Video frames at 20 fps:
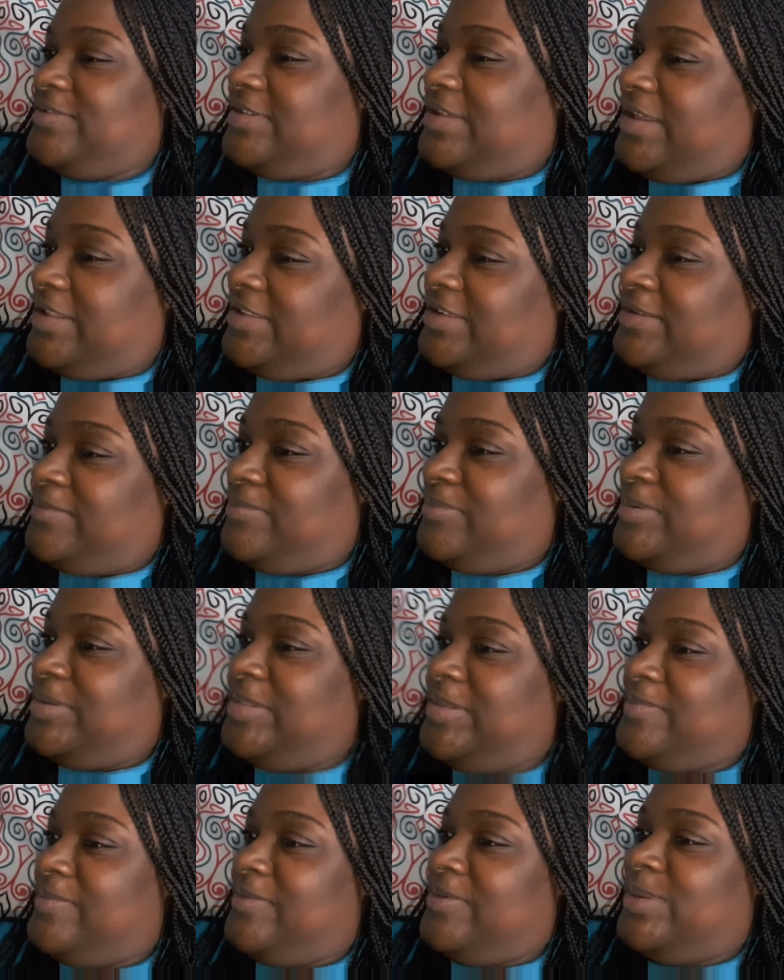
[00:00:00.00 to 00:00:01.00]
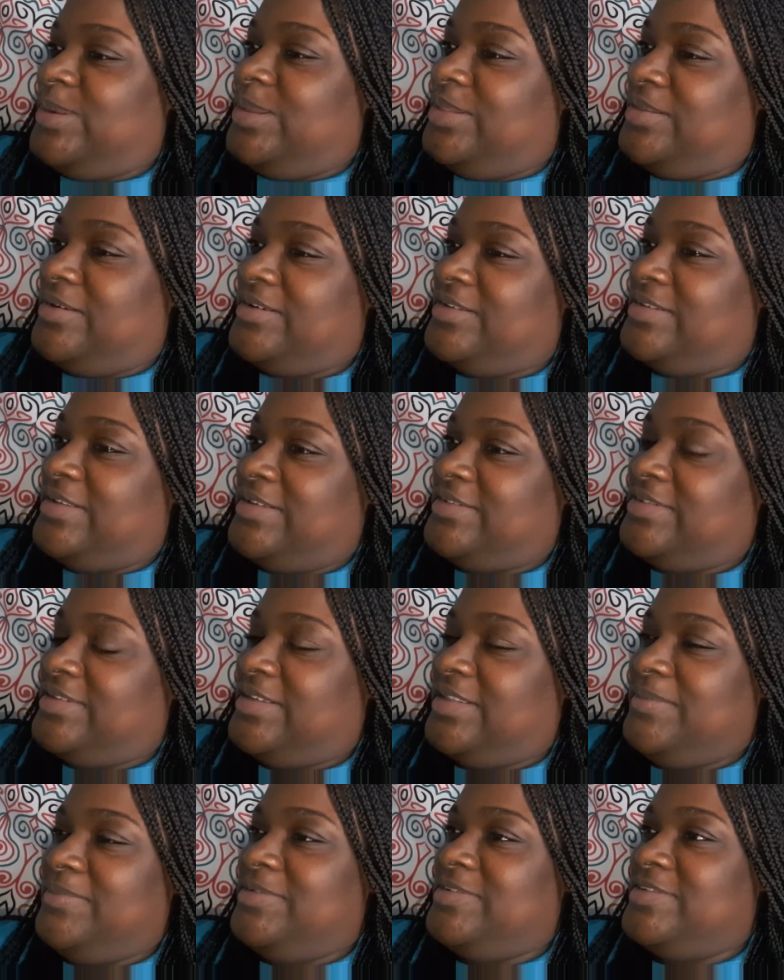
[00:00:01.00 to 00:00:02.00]
and I didn't put them on either because I was
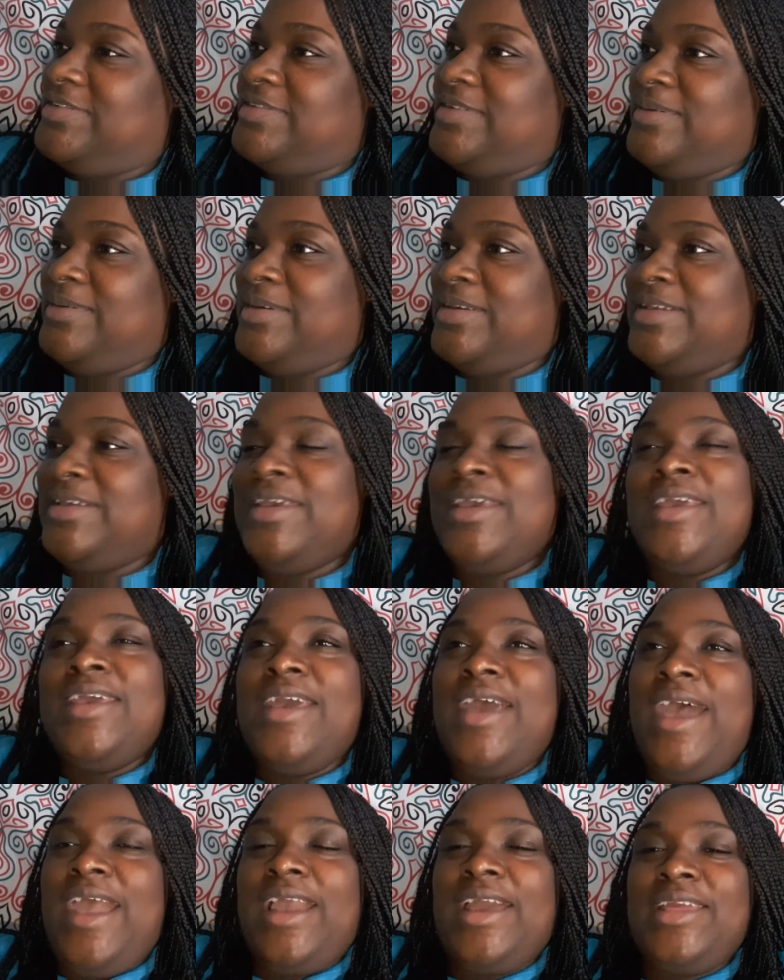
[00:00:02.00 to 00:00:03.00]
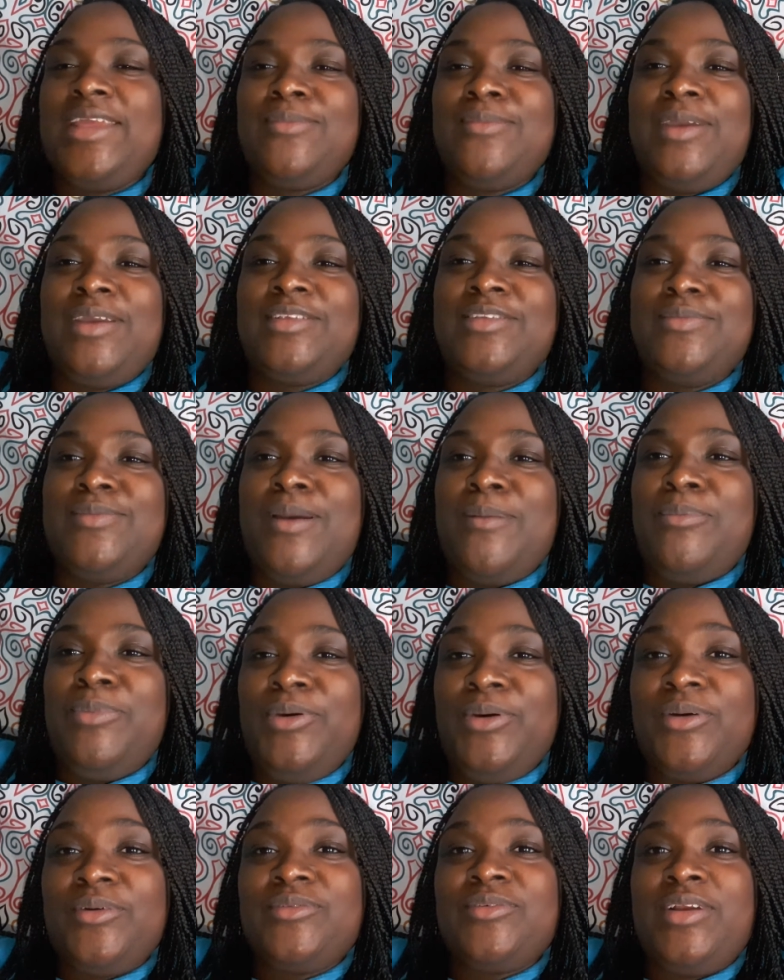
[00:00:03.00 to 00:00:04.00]
like, let me just I gotta get back to my
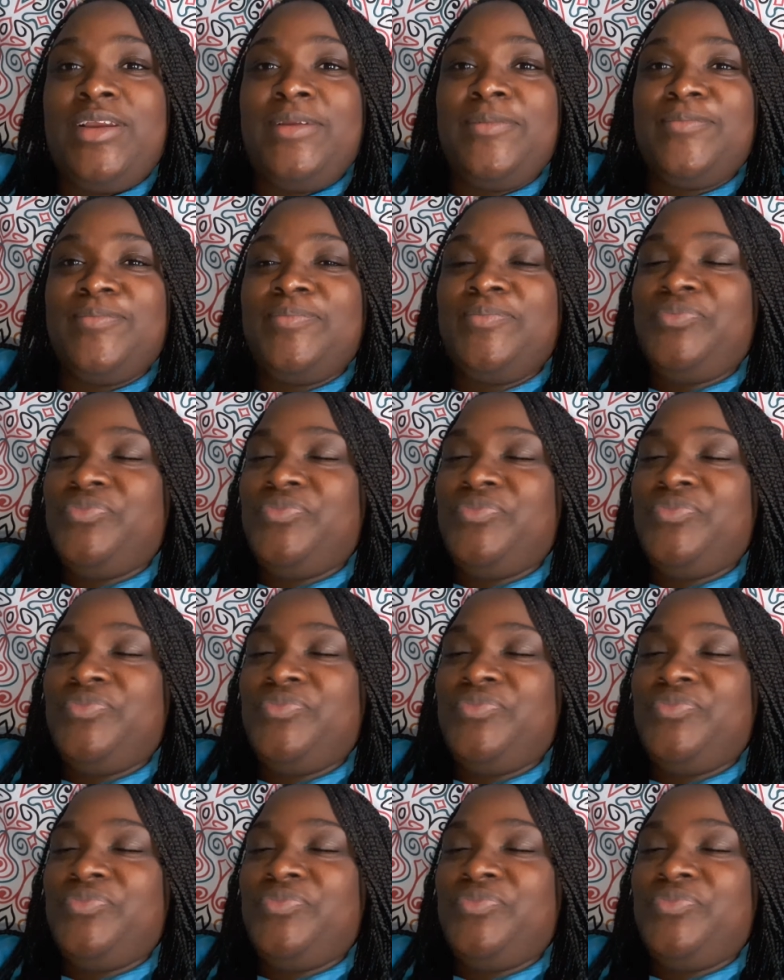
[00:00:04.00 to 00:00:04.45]
book, right?